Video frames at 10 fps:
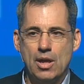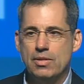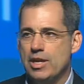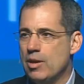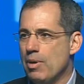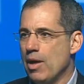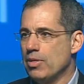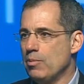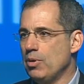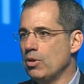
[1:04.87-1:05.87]
Think about
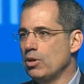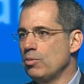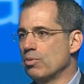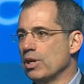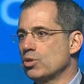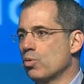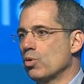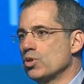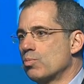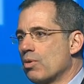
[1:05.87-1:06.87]
the ability you bring
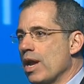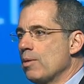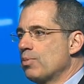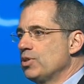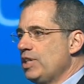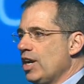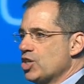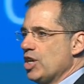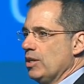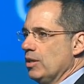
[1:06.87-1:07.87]
towards brand
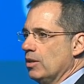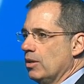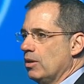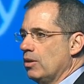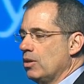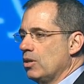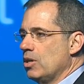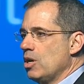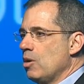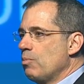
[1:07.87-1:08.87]
protection,
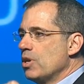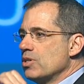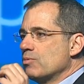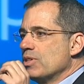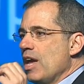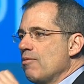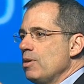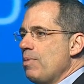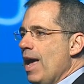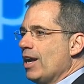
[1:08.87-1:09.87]
because with every
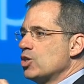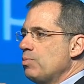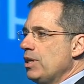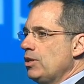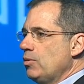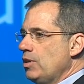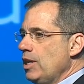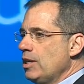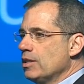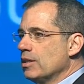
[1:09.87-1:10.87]
package being
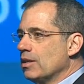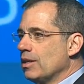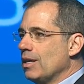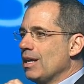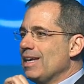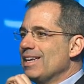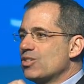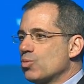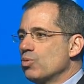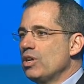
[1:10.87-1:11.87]
unique,
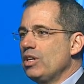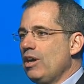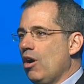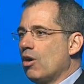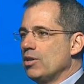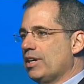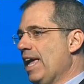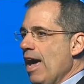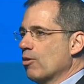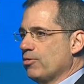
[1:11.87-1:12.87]
it's really hard to
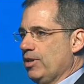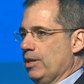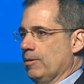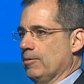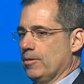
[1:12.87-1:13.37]
counterfeit it.